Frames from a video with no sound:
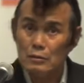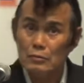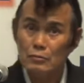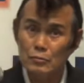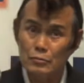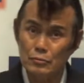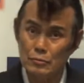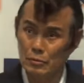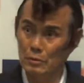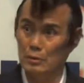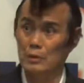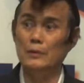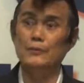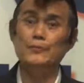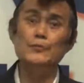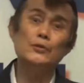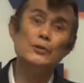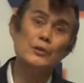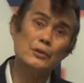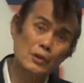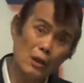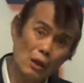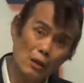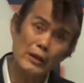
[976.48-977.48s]
if
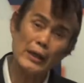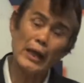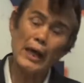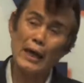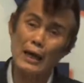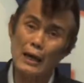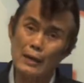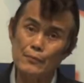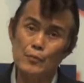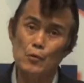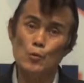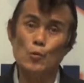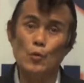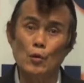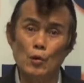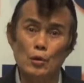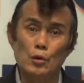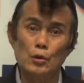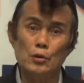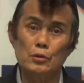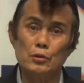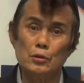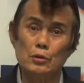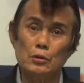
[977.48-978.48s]
we don't have
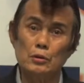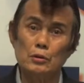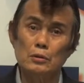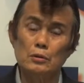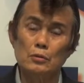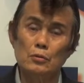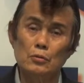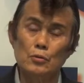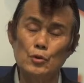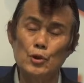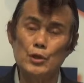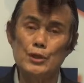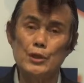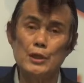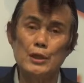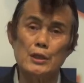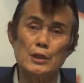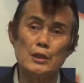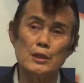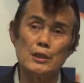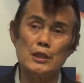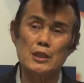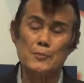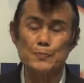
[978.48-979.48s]
word, which
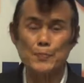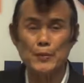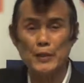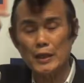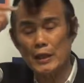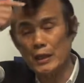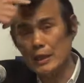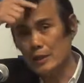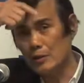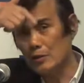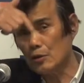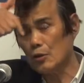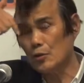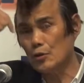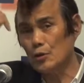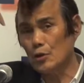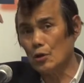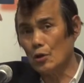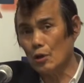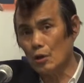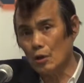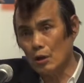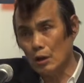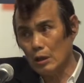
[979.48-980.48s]
is speaking
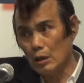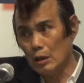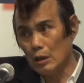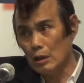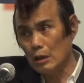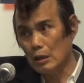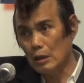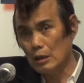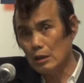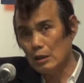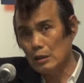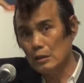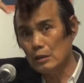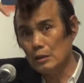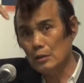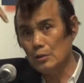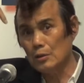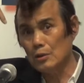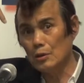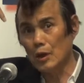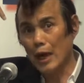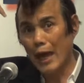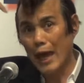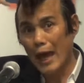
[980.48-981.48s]
to
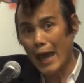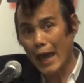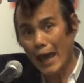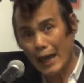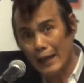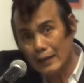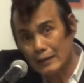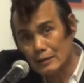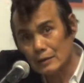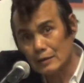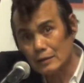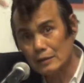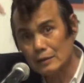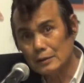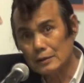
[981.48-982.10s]
your head,